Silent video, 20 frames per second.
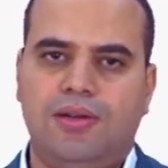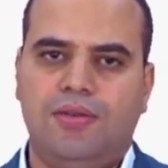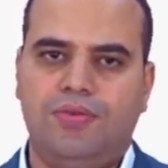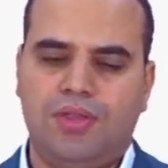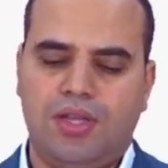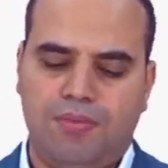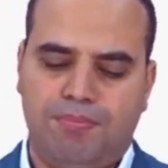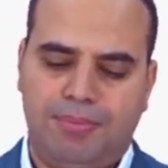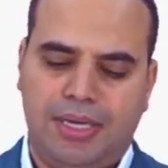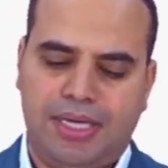
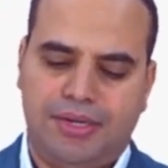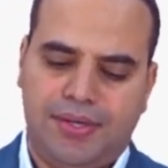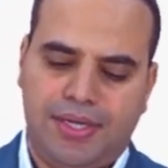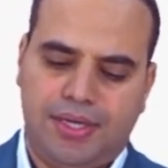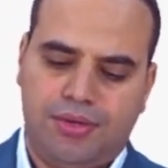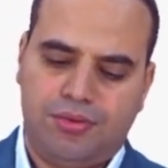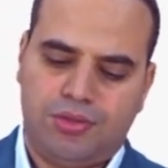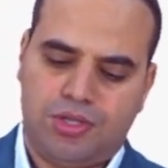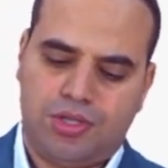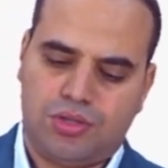a
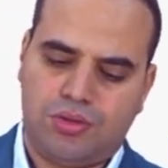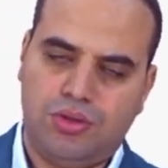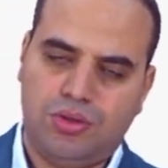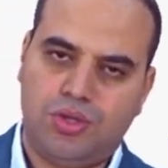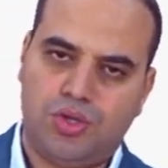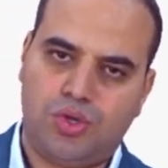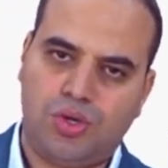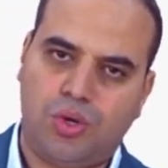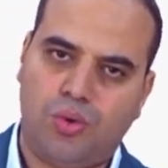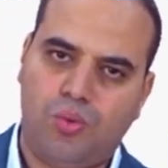barrier, which is called the
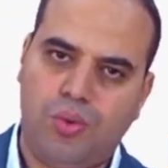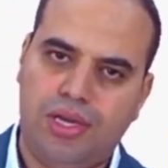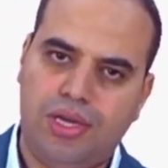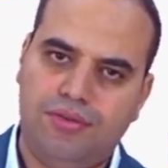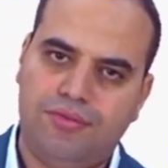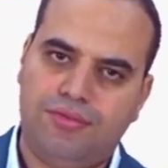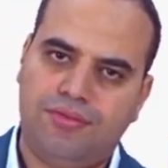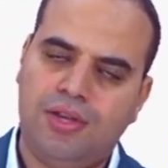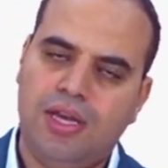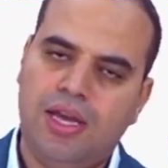shock
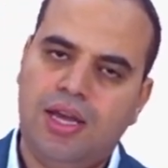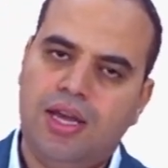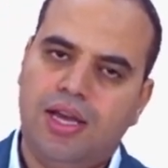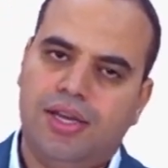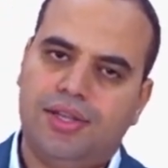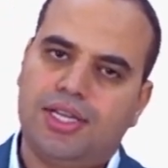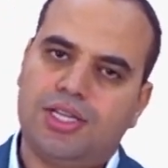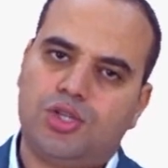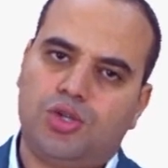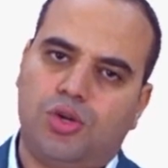wave.
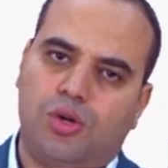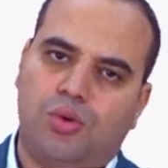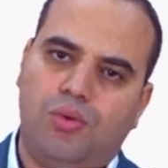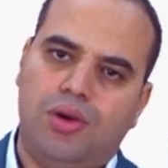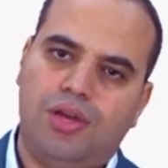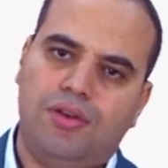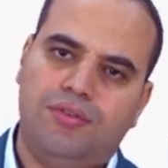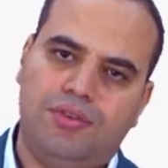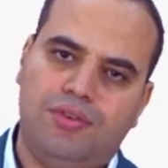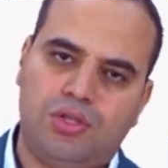And that shock
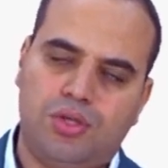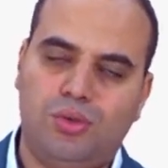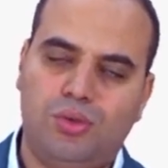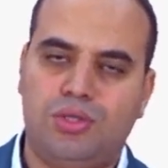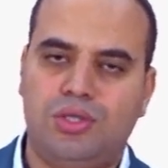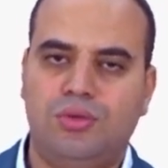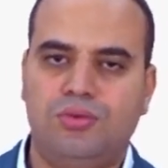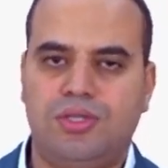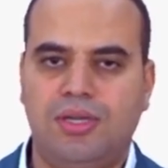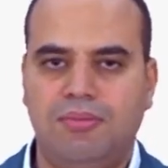wave is
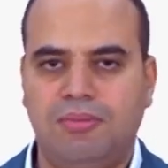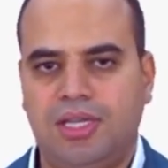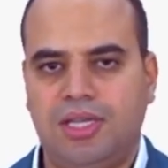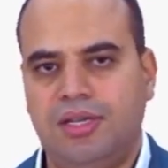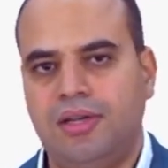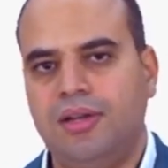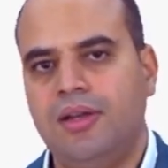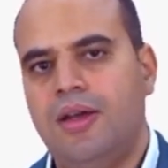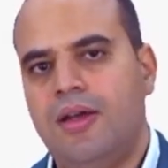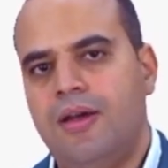also
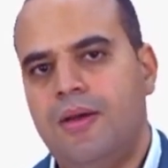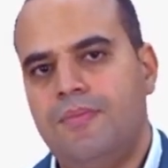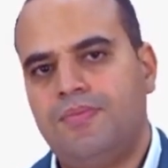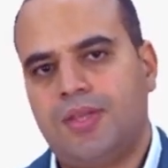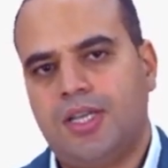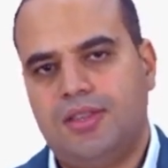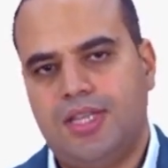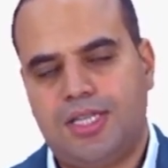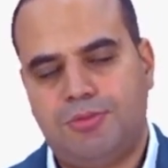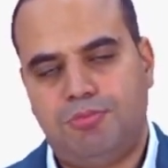something
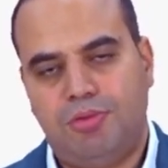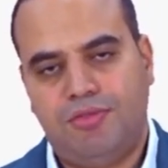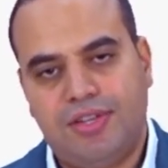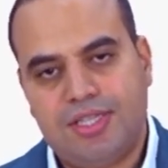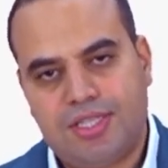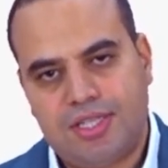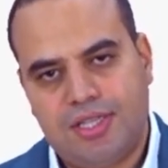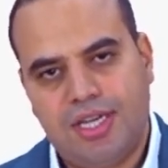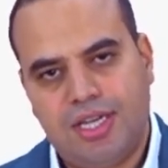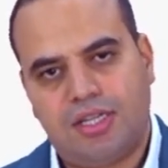that
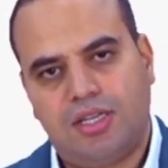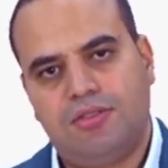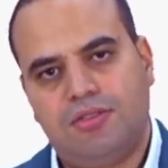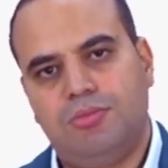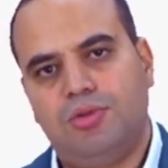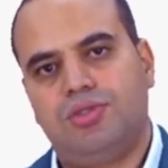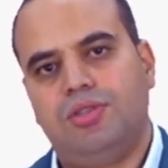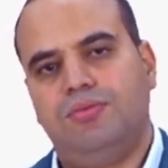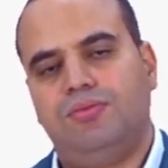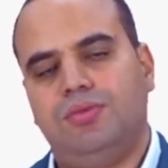prevents the aircraft
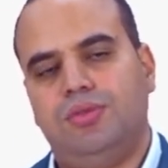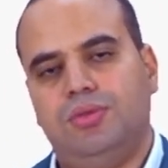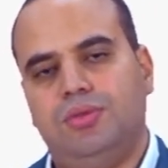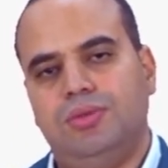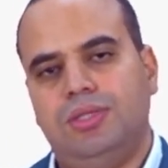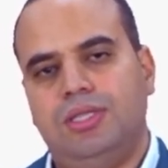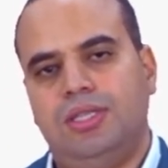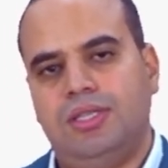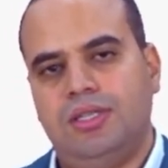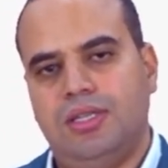motion
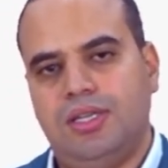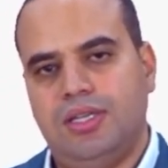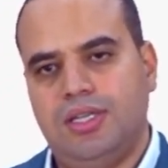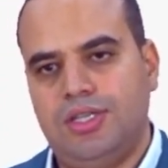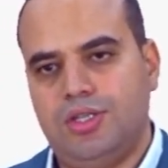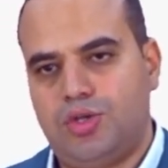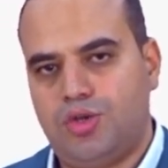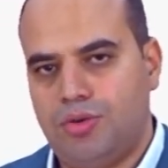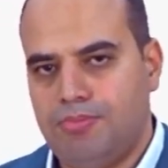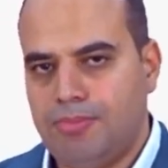forward in a
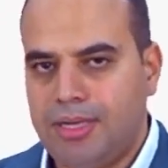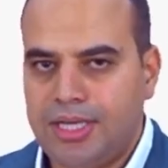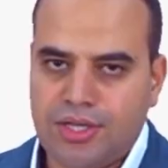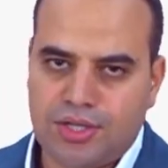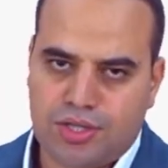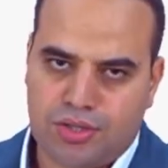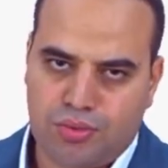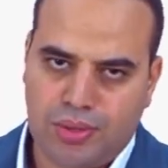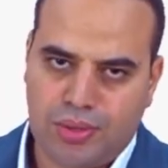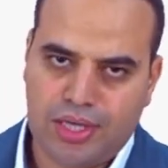
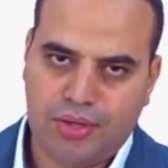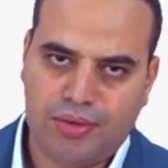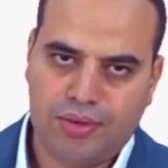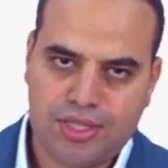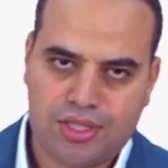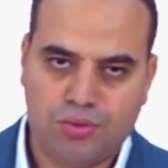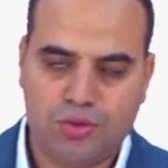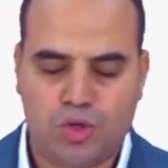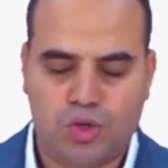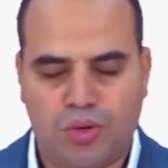tremendous way, right?
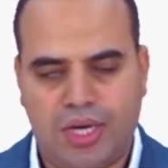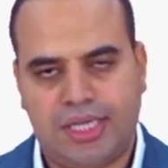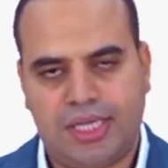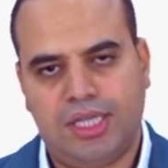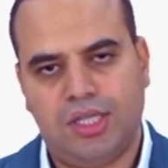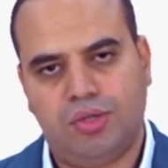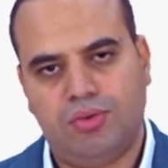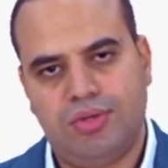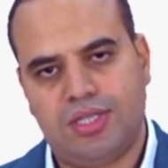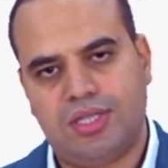So the drag
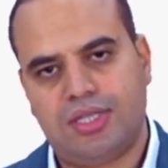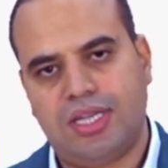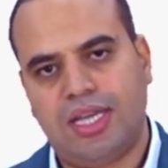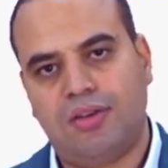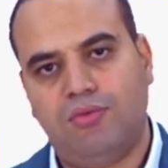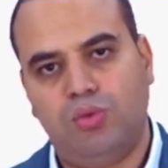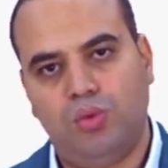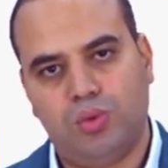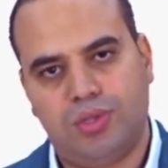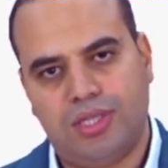increases like
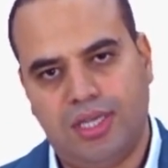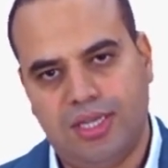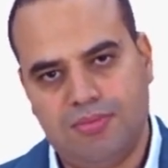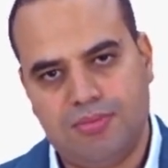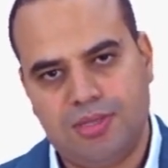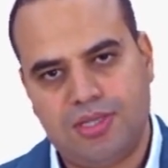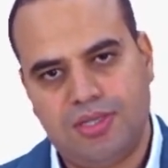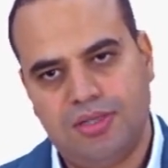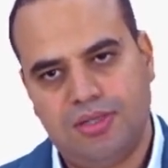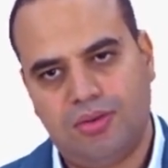4
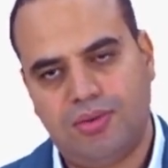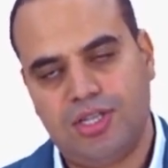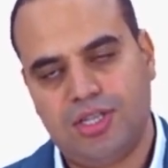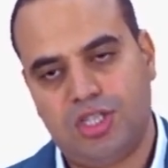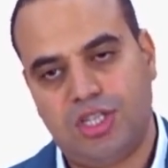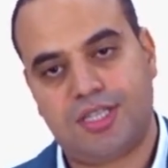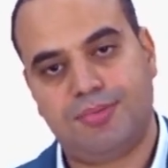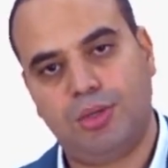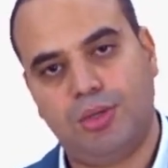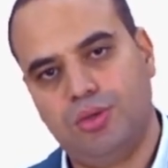times, right?
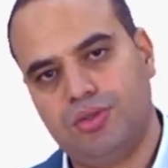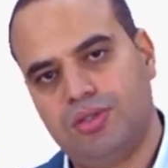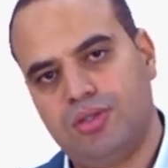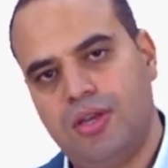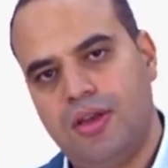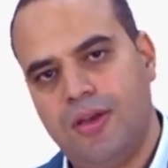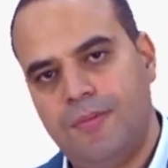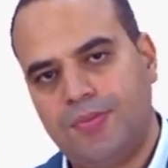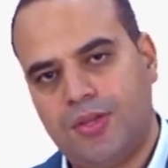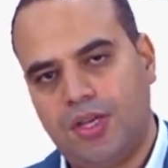Just because
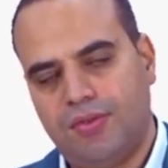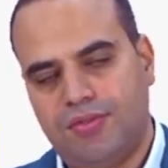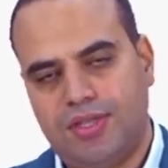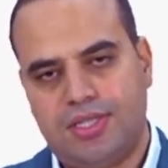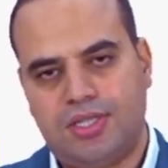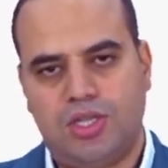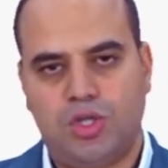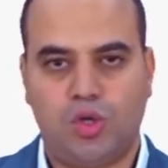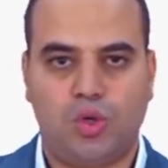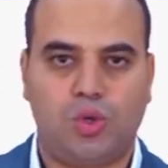of
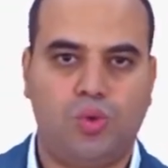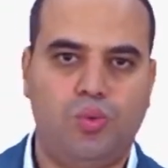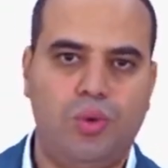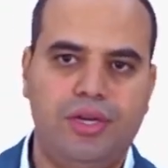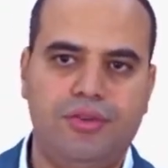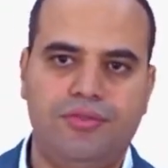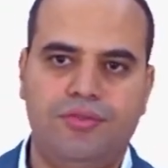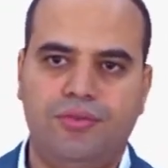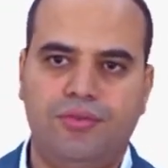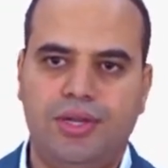this shock
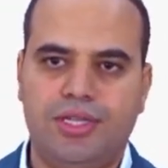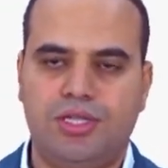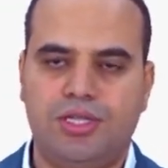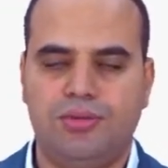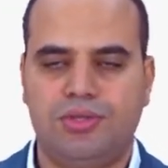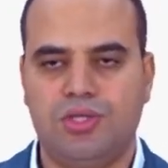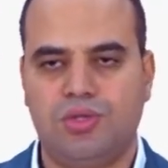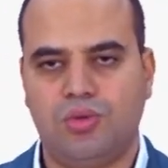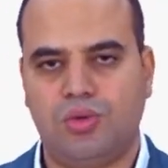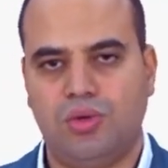wave, right? So
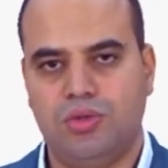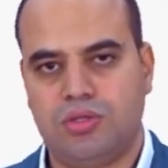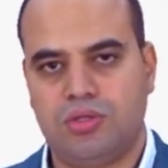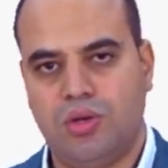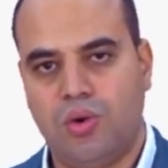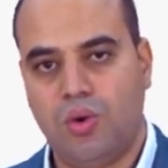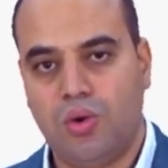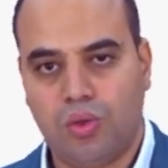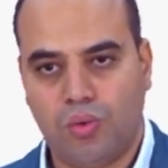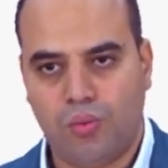it is called
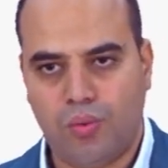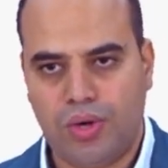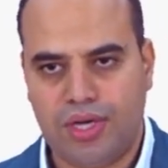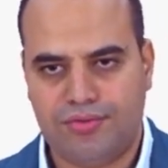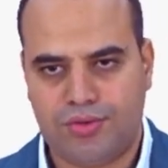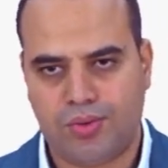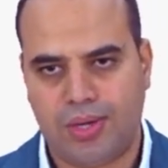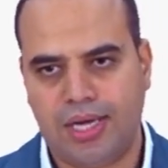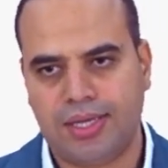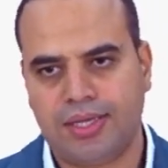the wave
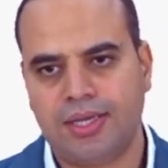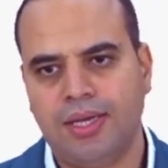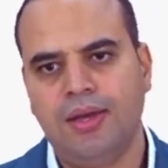drag.